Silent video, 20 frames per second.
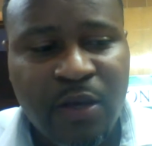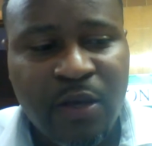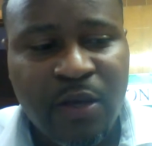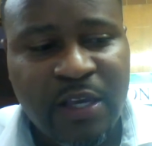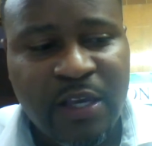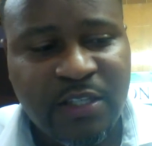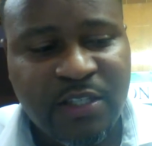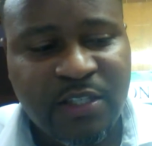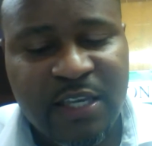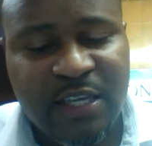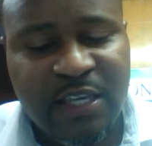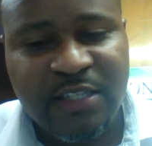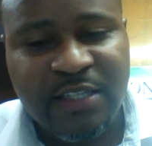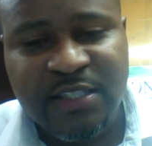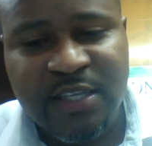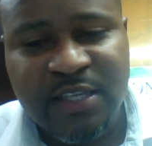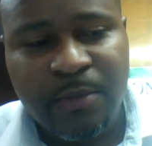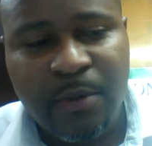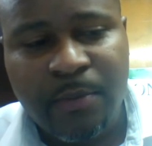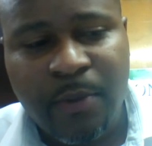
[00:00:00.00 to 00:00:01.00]
it says
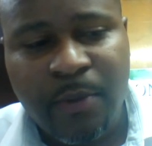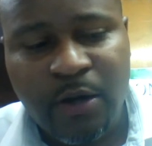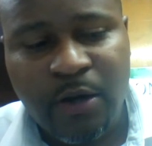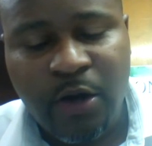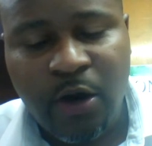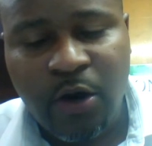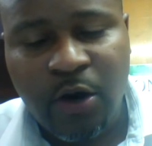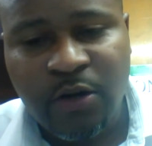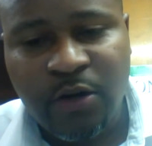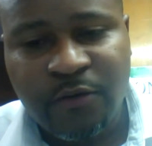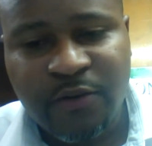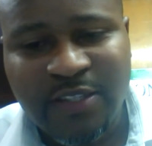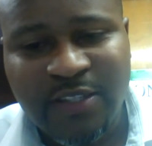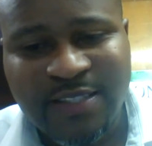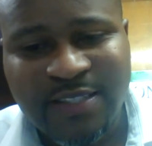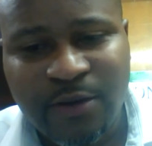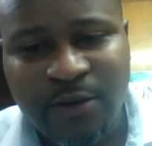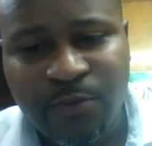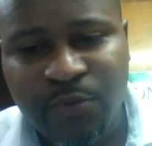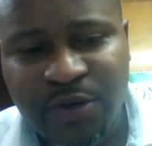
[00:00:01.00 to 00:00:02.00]
something about all of
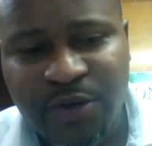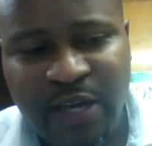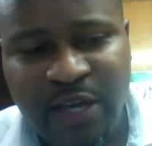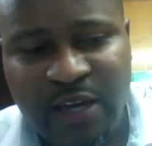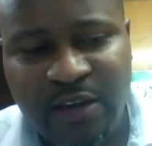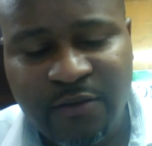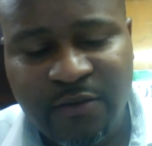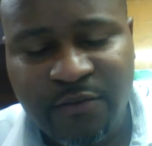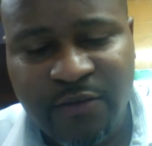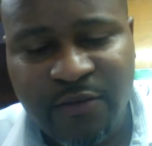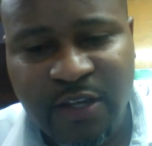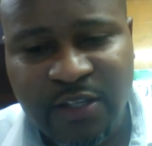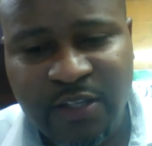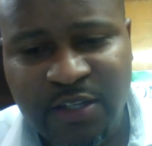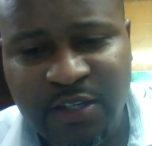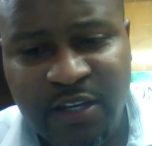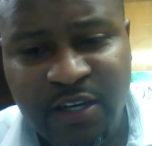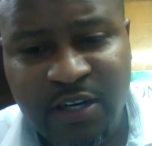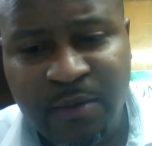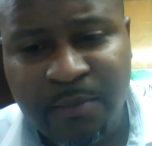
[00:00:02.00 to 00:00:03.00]
us that we're not
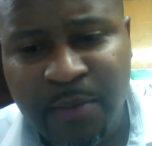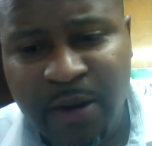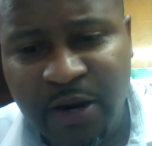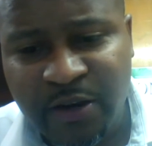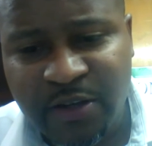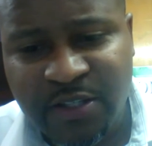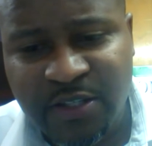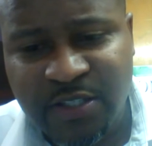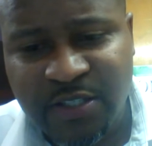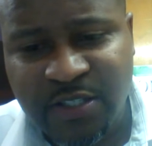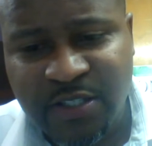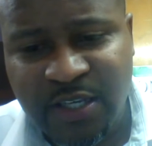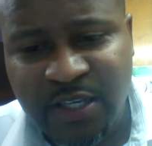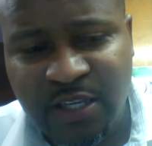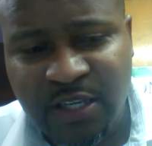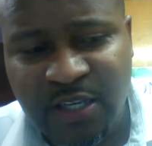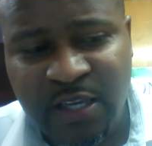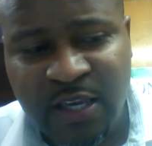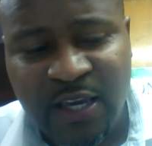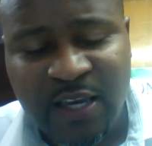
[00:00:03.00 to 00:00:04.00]
investing in an American
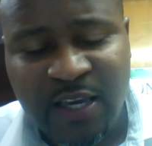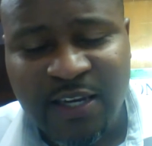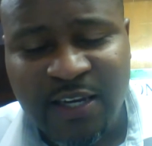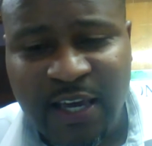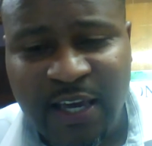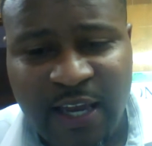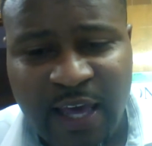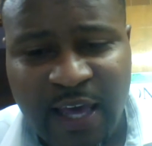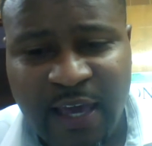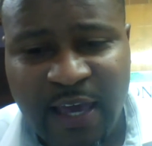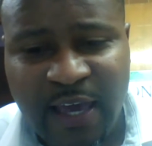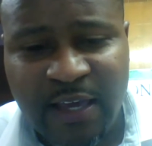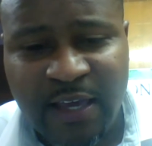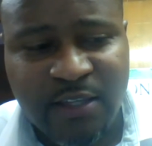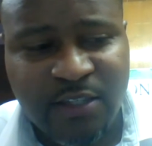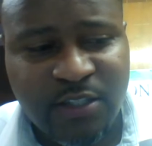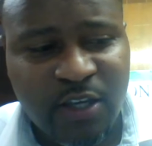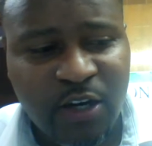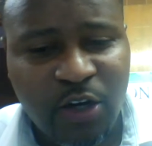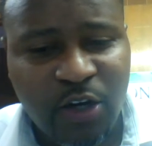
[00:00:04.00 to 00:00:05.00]
city that
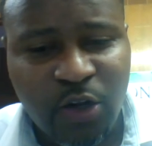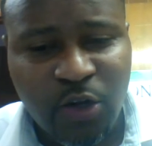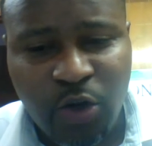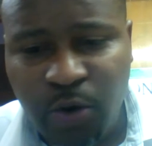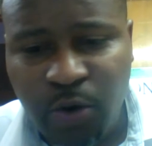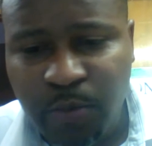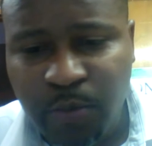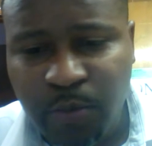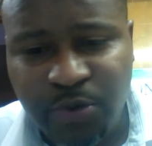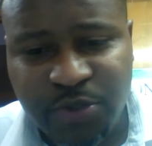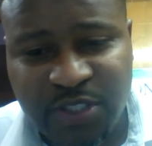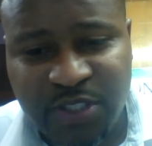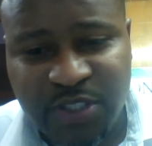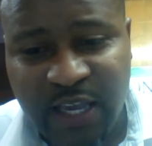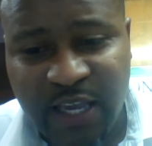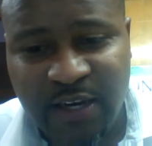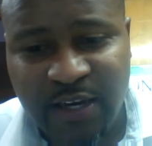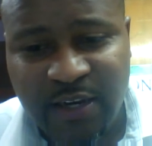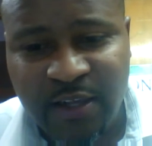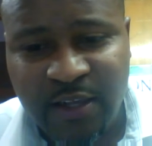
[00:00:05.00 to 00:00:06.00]
has a global
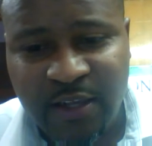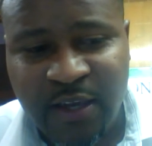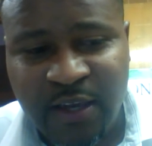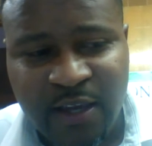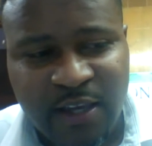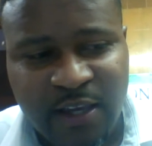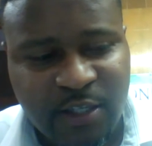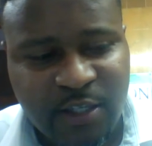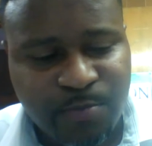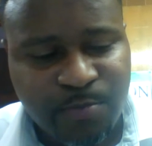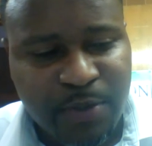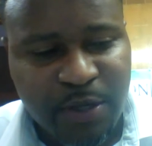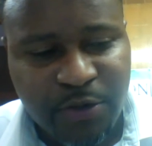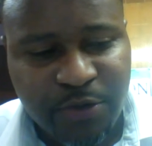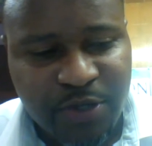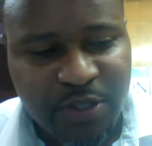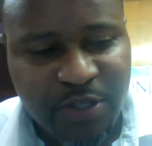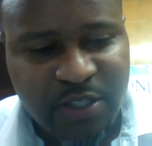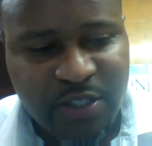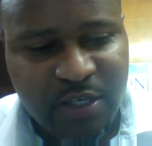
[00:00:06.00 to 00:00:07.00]
standing. It's
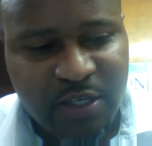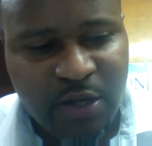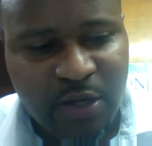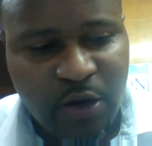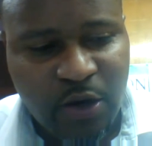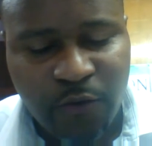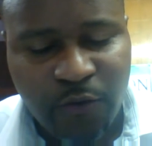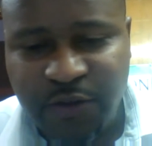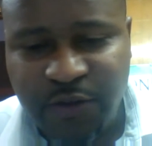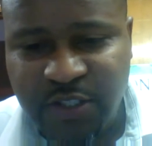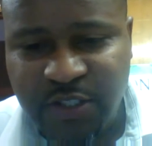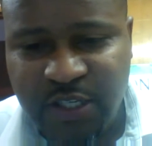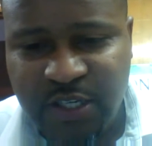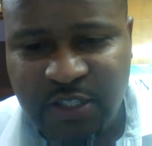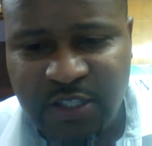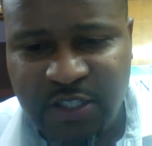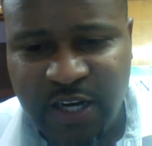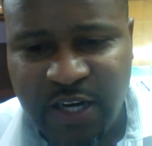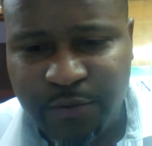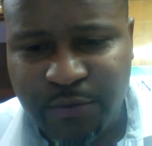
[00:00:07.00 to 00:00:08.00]
buildings in
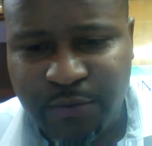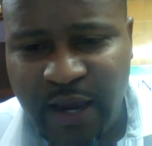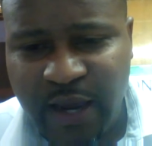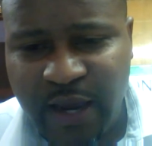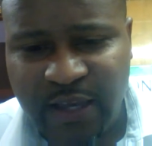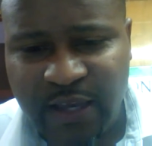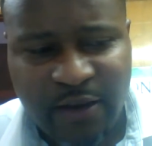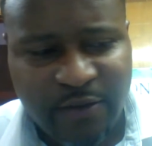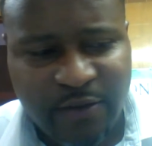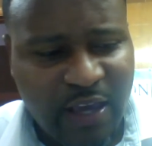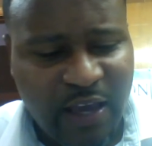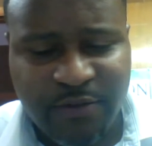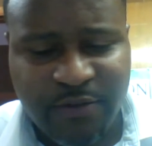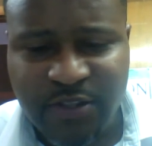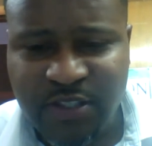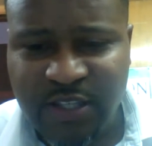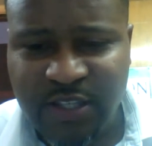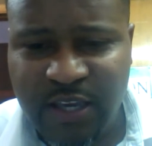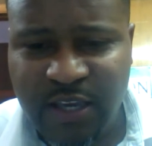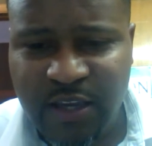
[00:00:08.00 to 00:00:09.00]
overseas in Iraq,
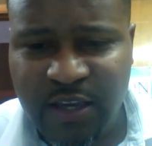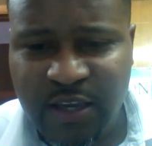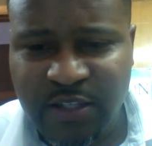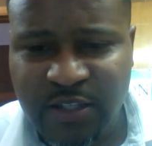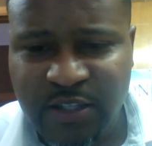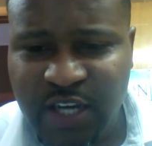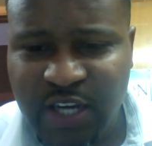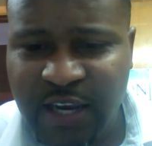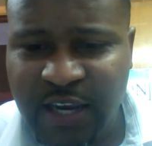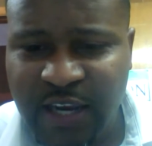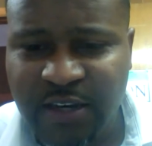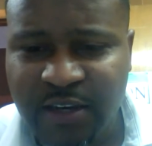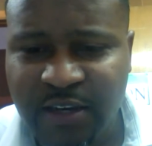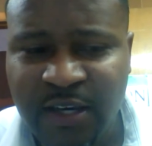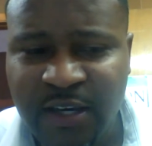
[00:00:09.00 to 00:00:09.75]
Afghanistan, China